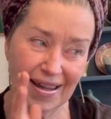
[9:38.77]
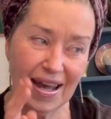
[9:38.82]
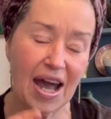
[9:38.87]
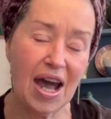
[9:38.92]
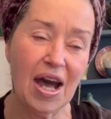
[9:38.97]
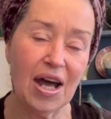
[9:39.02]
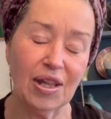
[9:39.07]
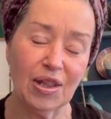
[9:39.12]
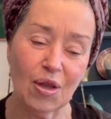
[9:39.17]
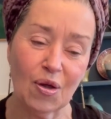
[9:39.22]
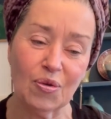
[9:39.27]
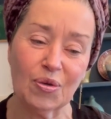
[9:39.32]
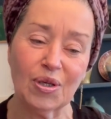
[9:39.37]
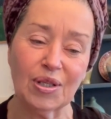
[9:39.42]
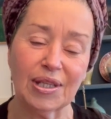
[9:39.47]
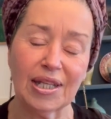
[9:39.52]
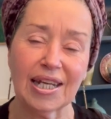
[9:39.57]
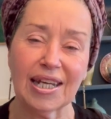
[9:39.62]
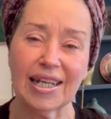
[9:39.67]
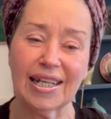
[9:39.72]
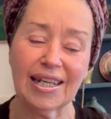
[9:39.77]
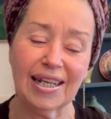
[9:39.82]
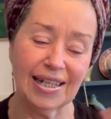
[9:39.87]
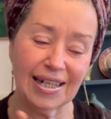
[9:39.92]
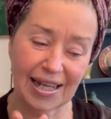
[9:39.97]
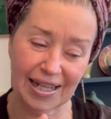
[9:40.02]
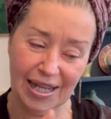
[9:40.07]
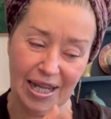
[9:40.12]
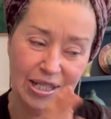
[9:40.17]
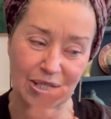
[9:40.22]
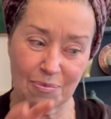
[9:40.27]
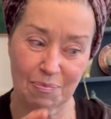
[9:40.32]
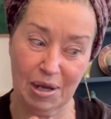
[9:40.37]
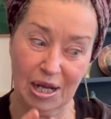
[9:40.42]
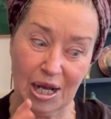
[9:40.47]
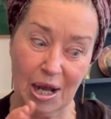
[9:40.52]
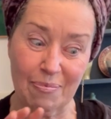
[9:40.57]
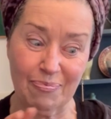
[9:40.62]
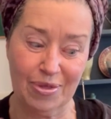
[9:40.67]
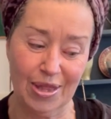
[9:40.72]
locally, and I like to
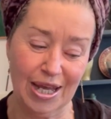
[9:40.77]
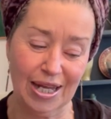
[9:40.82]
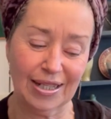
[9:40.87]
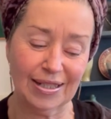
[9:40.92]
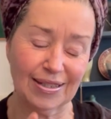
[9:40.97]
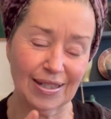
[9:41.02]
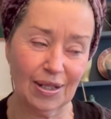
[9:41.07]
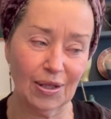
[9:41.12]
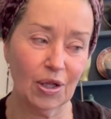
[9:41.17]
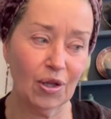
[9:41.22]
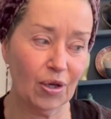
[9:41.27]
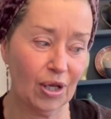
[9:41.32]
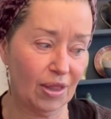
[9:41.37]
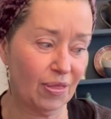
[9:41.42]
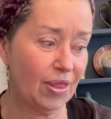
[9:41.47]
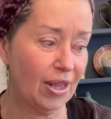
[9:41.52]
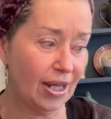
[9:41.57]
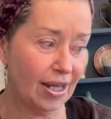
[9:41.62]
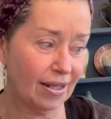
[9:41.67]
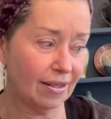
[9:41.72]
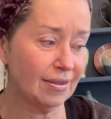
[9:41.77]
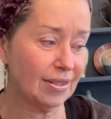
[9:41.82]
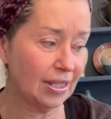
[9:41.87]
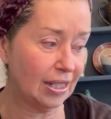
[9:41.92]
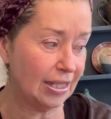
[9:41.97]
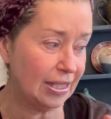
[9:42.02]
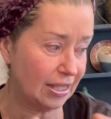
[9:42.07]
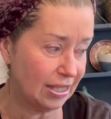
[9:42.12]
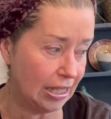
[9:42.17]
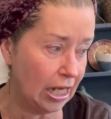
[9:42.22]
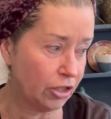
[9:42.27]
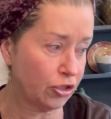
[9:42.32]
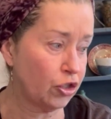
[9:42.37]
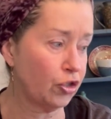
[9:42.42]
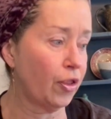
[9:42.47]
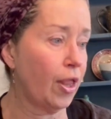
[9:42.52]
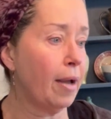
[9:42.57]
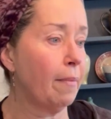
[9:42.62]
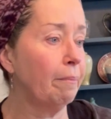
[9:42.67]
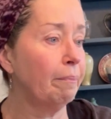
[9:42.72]
pick up things and look at things and touch
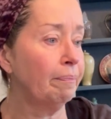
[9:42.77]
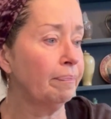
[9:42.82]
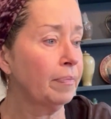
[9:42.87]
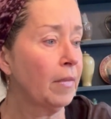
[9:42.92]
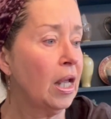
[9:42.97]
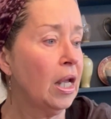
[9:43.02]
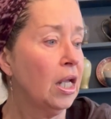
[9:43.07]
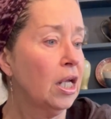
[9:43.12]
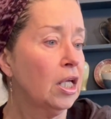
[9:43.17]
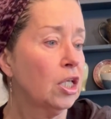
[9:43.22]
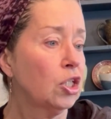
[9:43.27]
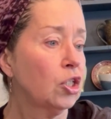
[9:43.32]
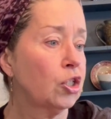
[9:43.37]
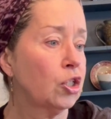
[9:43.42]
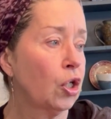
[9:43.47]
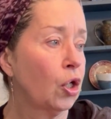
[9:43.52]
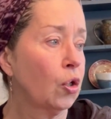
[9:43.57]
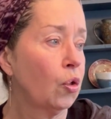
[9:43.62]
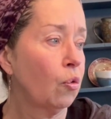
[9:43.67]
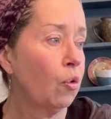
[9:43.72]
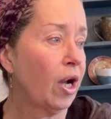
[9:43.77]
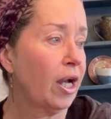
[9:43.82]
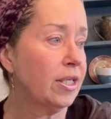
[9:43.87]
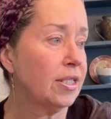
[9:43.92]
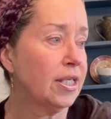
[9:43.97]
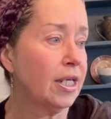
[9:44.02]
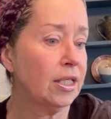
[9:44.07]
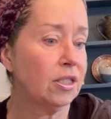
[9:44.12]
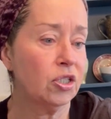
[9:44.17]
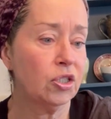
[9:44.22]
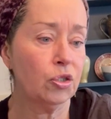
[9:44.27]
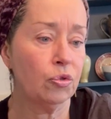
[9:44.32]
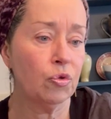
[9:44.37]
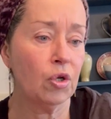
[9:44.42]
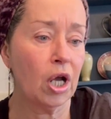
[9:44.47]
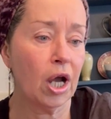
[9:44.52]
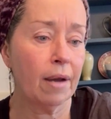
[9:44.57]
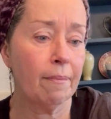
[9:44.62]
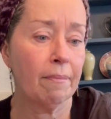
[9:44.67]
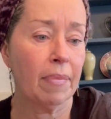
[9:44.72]
them. So I tend to
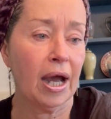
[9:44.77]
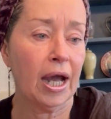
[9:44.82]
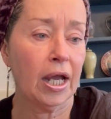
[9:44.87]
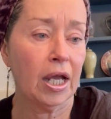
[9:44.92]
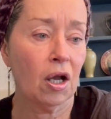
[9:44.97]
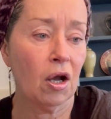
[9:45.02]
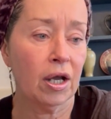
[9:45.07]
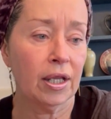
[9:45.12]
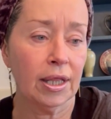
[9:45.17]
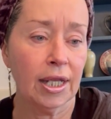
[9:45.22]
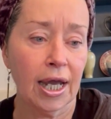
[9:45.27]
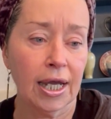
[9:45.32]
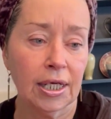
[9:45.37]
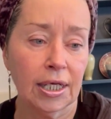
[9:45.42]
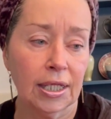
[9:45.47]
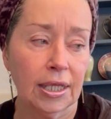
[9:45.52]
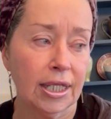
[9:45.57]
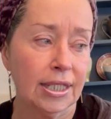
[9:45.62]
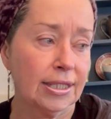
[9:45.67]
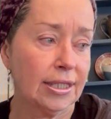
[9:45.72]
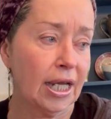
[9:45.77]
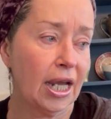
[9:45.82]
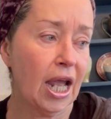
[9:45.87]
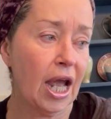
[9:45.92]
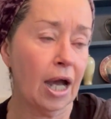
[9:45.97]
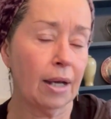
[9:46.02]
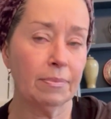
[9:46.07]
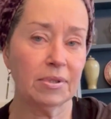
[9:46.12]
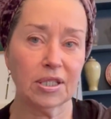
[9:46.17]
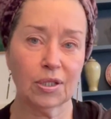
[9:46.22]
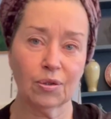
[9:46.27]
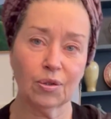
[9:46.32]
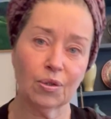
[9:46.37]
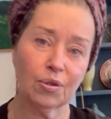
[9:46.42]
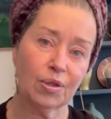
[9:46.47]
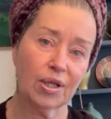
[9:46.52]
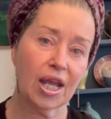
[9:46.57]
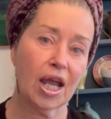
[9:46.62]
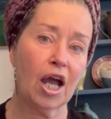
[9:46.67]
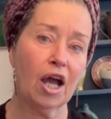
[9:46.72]
not buy online unless I
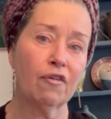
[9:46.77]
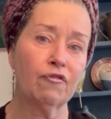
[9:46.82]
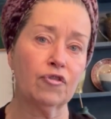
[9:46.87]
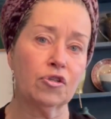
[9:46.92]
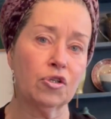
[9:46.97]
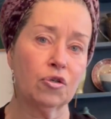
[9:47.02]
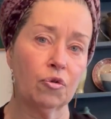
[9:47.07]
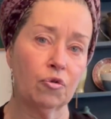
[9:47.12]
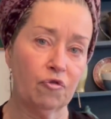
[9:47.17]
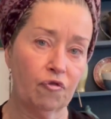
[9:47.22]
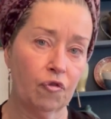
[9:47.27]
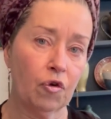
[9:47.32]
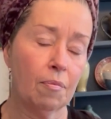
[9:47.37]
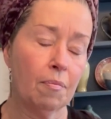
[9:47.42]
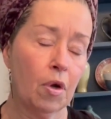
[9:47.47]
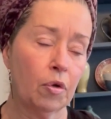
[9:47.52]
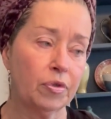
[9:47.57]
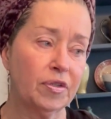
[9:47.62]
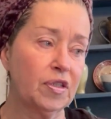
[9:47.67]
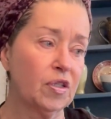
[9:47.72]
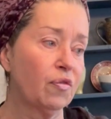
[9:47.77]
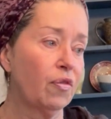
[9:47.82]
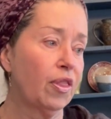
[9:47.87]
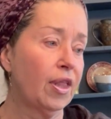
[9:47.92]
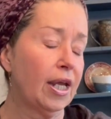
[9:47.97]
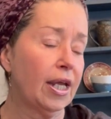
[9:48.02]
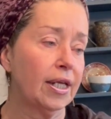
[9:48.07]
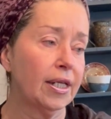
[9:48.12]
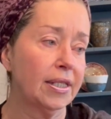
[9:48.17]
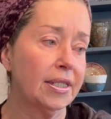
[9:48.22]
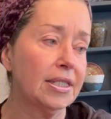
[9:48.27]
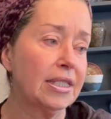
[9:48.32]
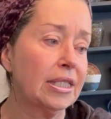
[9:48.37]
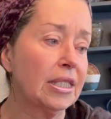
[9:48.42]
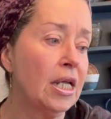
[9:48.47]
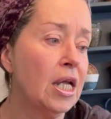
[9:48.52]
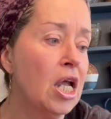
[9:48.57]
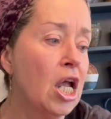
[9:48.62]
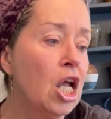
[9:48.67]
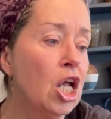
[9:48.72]
absolutely have to for most things.
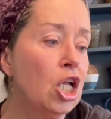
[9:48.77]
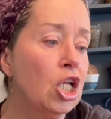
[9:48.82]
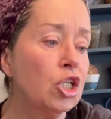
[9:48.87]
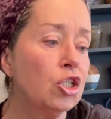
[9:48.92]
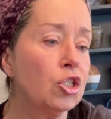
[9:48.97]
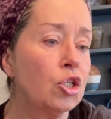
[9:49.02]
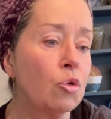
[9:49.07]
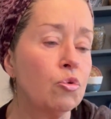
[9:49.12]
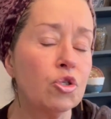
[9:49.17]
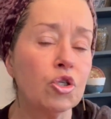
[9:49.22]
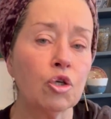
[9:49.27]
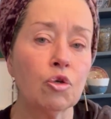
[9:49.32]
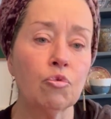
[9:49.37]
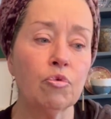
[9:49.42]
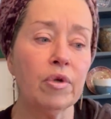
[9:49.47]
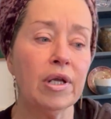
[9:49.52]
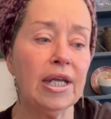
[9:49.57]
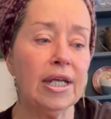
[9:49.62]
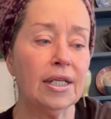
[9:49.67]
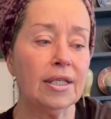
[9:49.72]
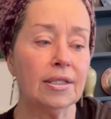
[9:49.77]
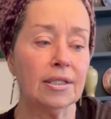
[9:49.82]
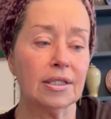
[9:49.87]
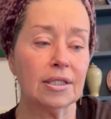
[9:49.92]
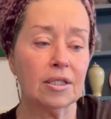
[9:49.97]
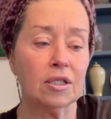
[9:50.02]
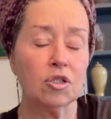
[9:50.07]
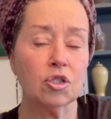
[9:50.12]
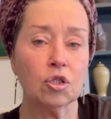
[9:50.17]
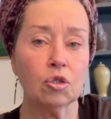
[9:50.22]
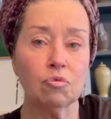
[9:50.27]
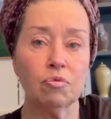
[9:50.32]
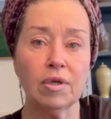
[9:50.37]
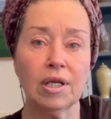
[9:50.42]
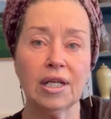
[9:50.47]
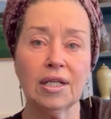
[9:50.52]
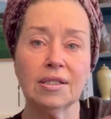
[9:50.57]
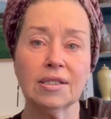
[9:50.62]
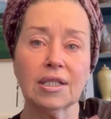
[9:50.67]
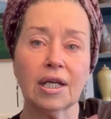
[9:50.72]
So
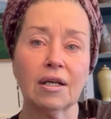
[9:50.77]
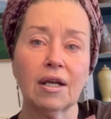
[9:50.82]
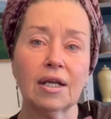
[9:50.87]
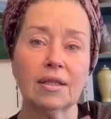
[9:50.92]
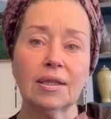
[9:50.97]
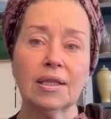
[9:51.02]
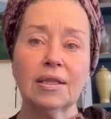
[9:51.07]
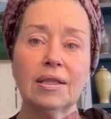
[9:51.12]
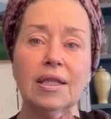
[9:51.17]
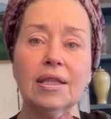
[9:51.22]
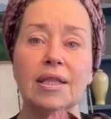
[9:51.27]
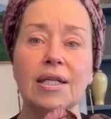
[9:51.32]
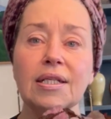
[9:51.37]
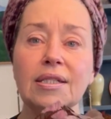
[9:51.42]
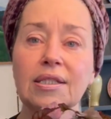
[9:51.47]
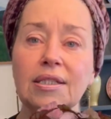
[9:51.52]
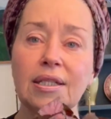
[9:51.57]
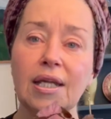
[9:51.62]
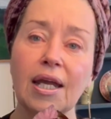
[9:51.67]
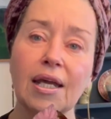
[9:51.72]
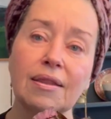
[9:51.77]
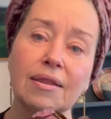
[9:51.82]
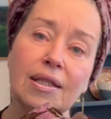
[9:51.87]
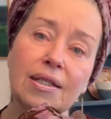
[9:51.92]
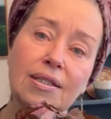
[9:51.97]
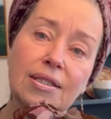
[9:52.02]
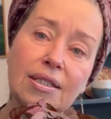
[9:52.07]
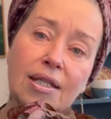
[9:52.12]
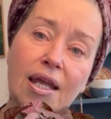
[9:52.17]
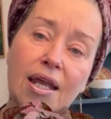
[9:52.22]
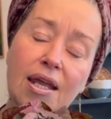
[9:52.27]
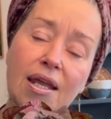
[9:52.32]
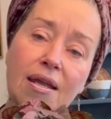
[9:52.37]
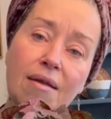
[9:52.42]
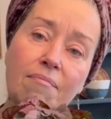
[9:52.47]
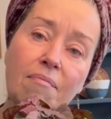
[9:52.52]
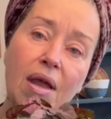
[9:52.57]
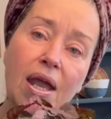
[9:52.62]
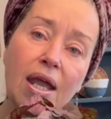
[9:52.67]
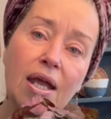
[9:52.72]
terrines, I got this at the
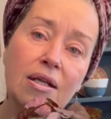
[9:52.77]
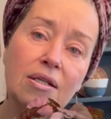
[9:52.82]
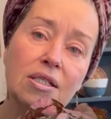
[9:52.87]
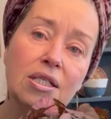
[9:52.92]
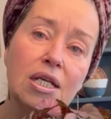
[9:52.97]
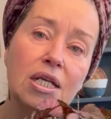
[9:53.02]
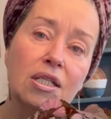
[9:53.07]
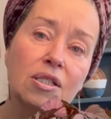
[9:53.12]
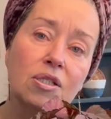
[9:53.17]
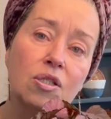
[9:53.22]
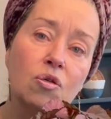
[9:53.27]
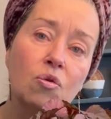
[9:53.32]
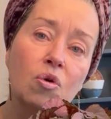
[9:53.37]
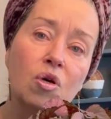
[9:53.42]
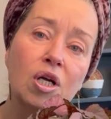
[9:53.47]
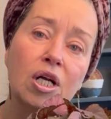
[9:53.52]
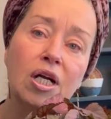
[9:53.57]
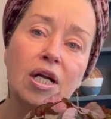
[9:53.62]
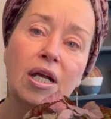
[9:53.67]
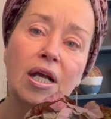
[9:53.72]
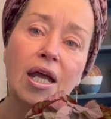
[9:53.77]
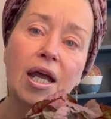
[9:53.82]
same antique store.